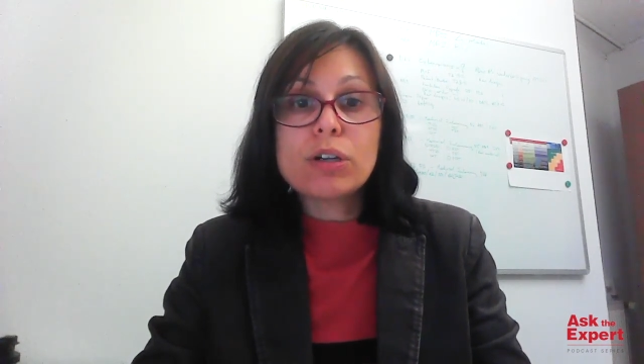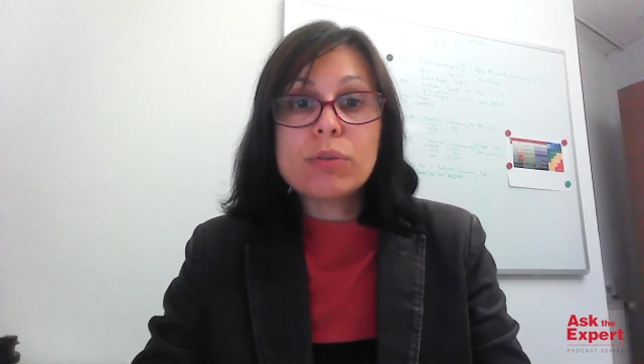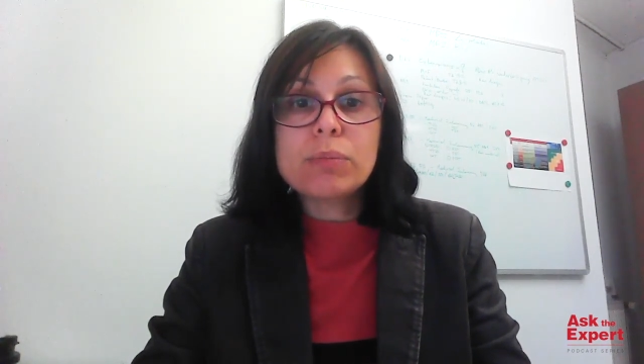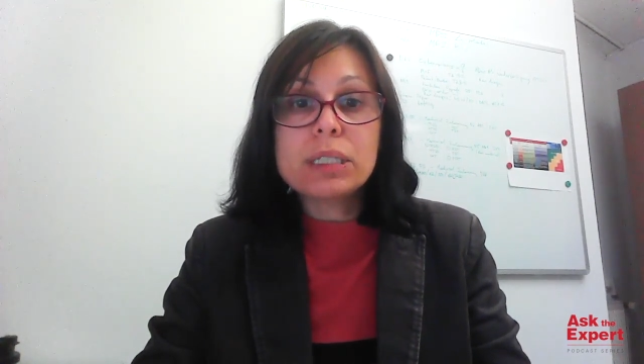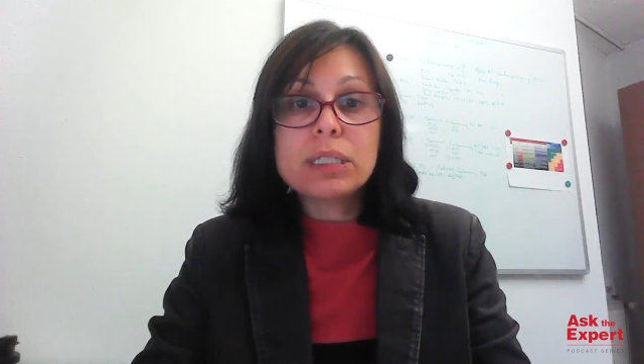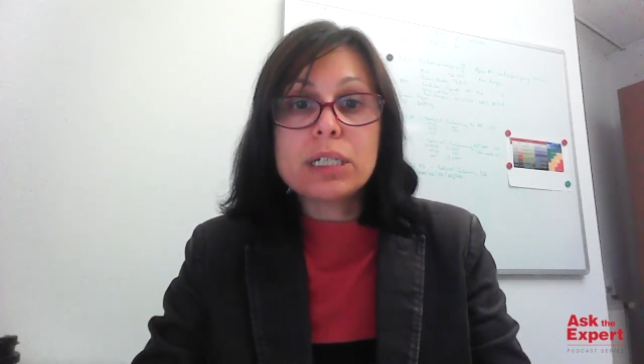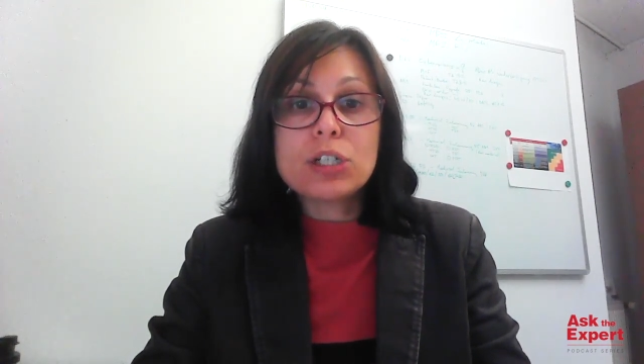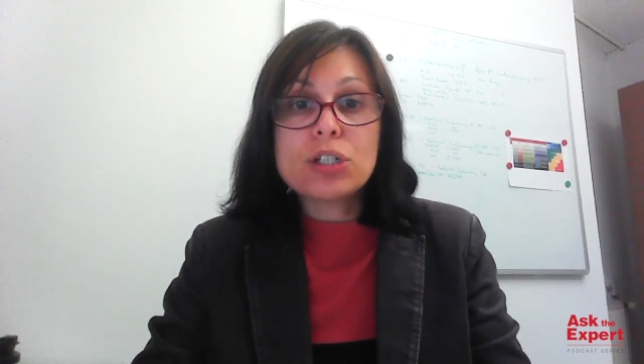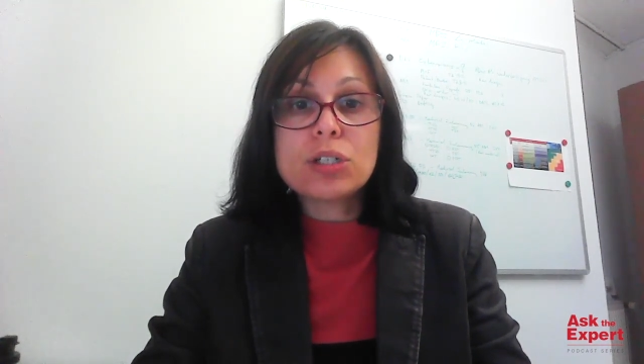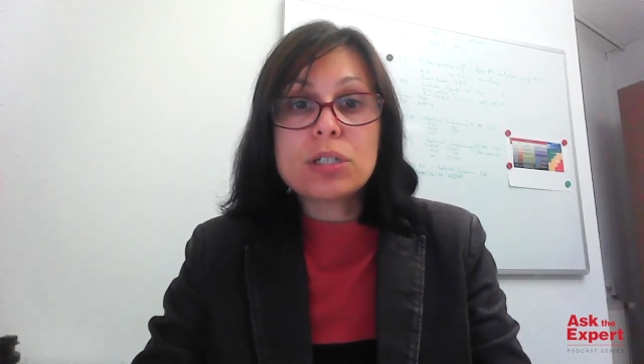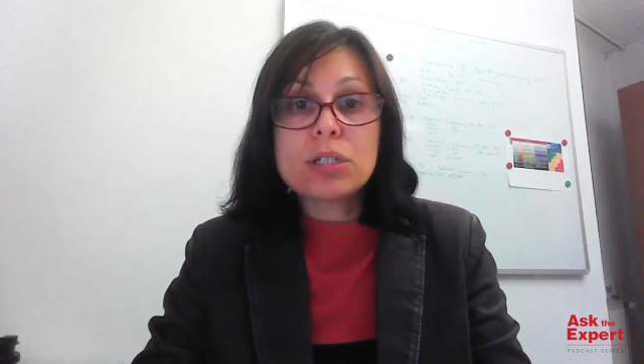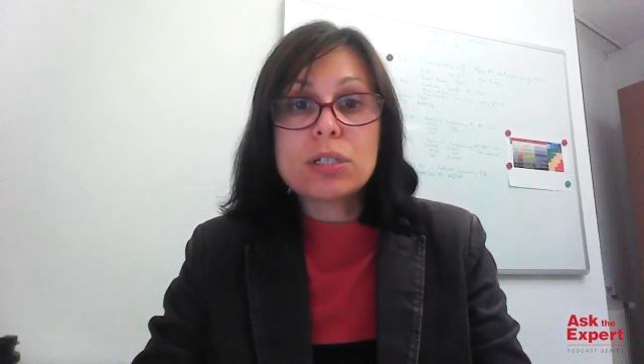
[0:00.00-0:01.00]

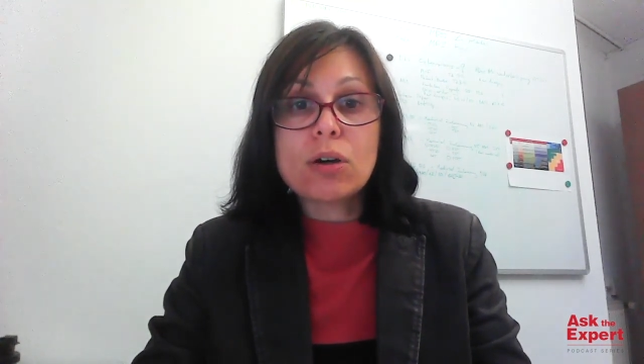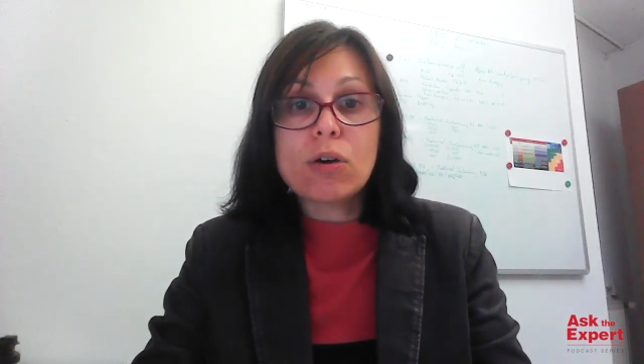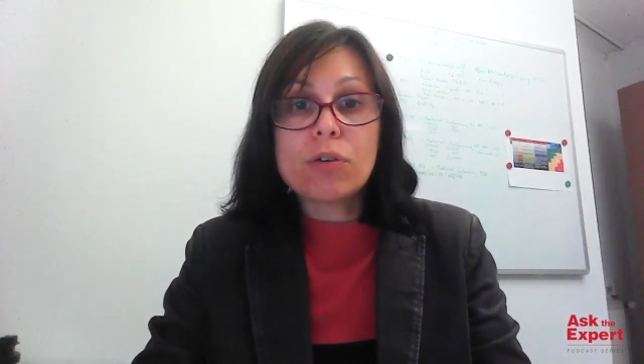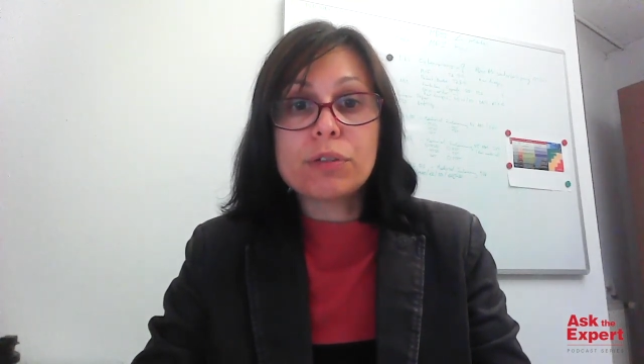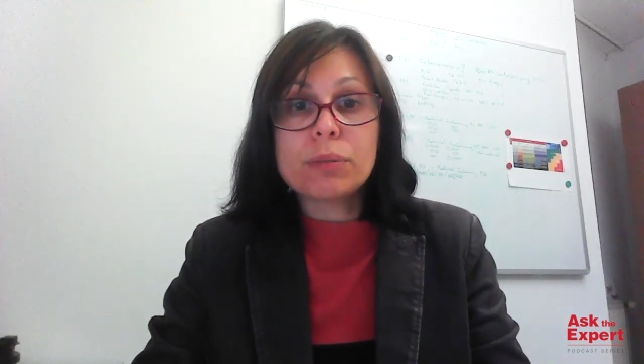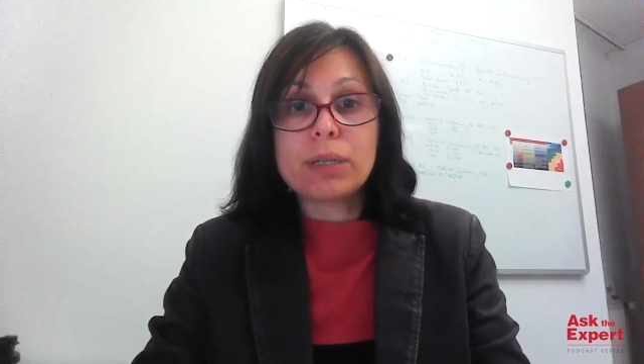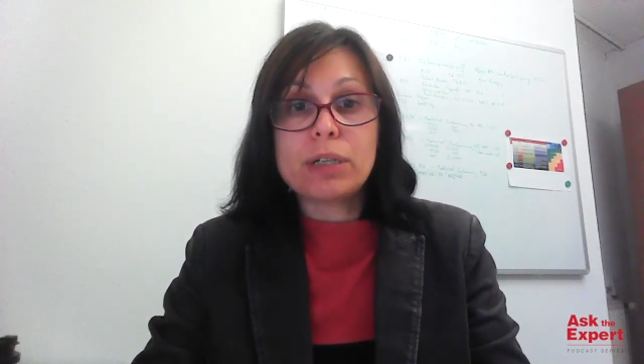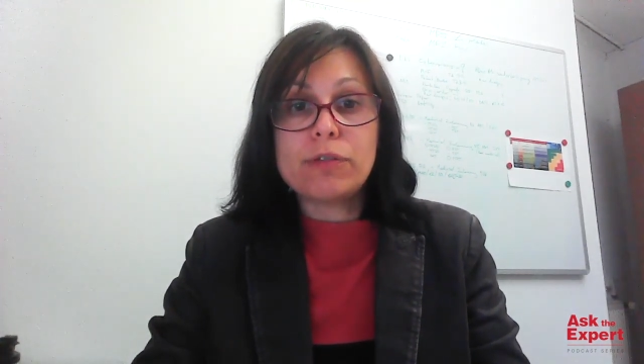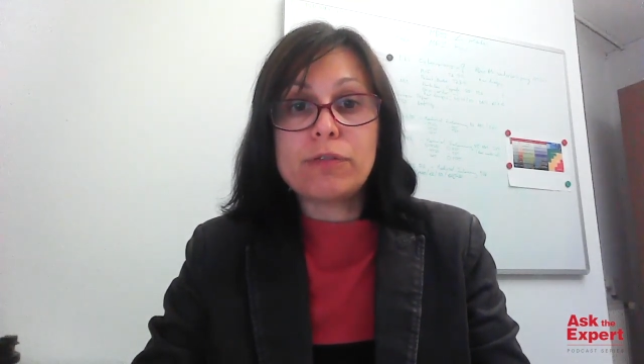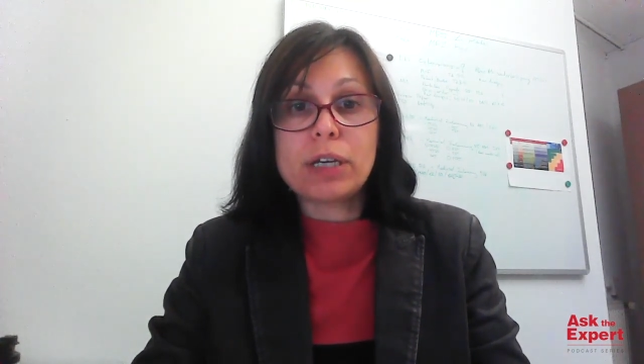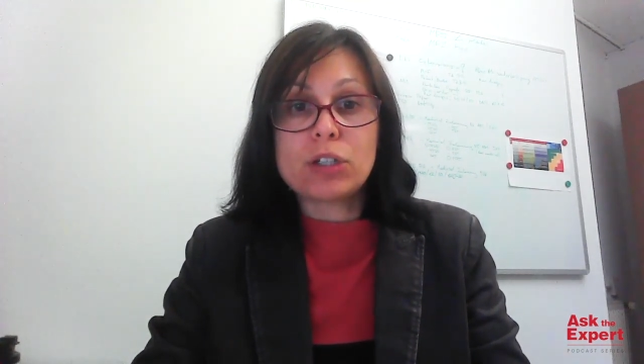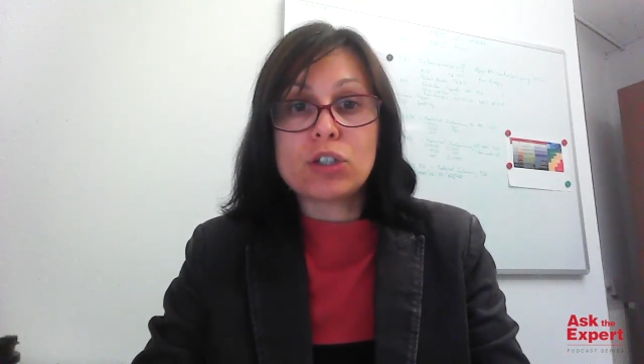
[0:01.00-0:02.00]
recommendations of the
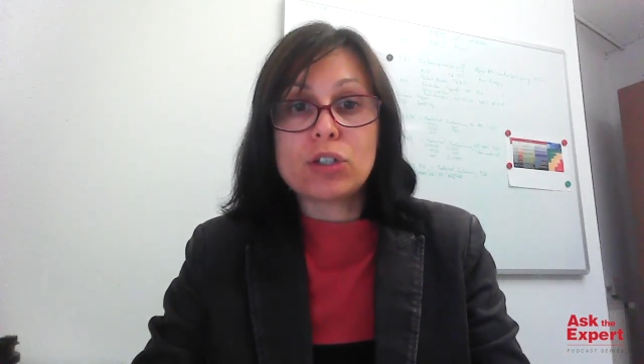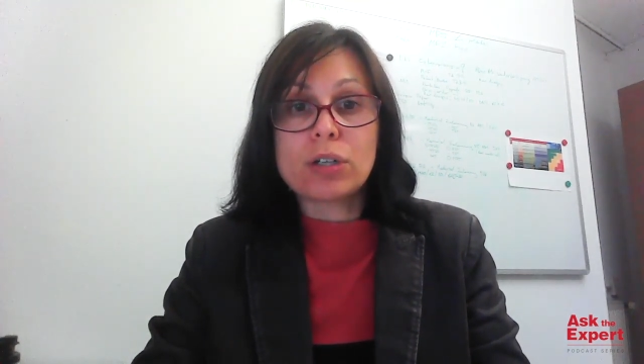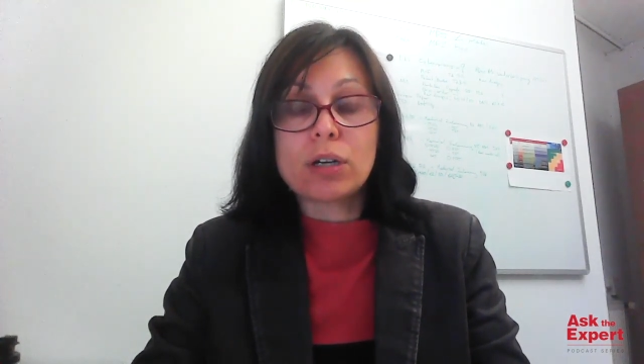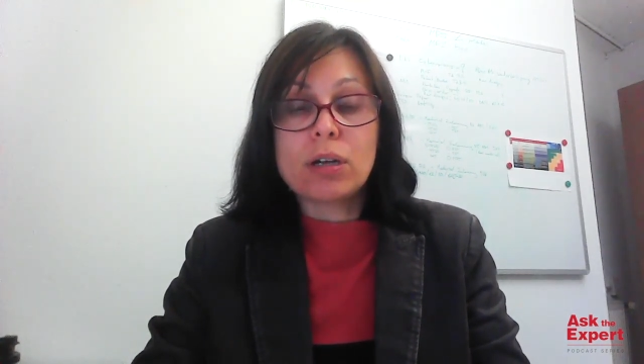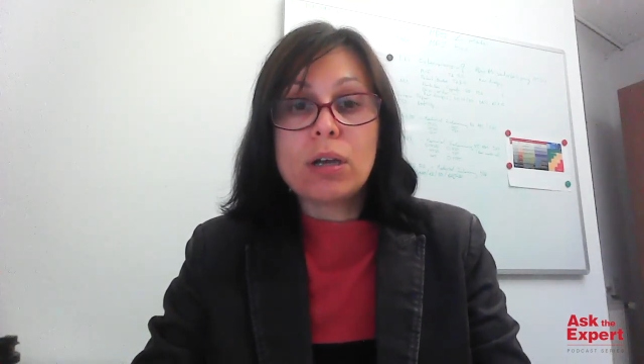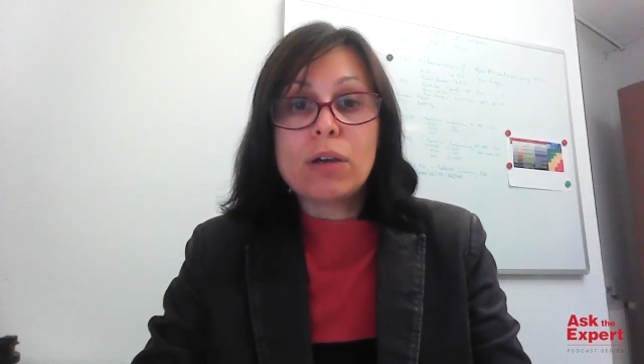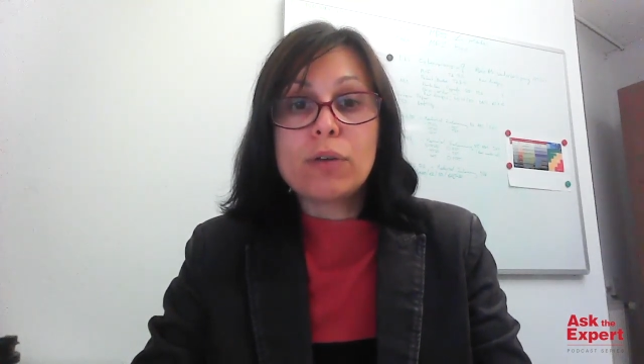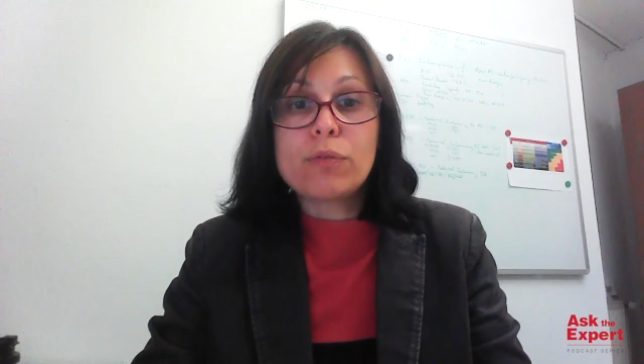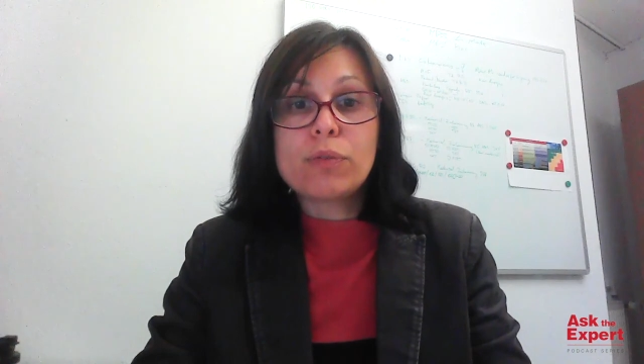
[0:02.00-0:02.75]
manufacturer